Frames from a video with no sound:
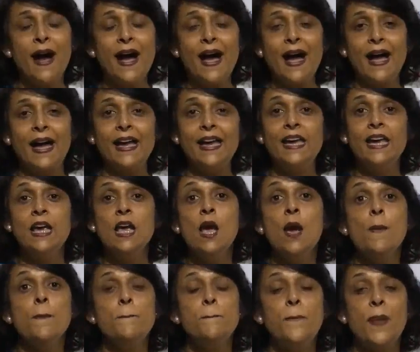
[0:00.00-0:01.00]
by
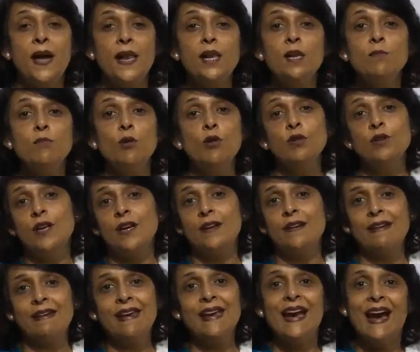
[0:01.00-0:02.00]

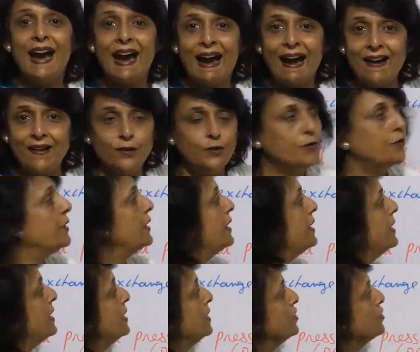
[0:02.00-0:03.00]
pulmonary artery.
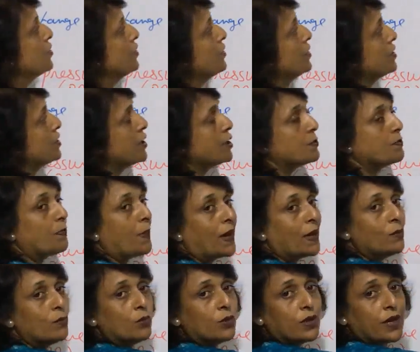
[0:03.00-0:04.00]
So this is
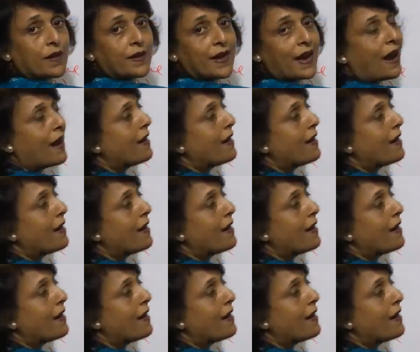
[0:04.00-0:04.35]
pulmonary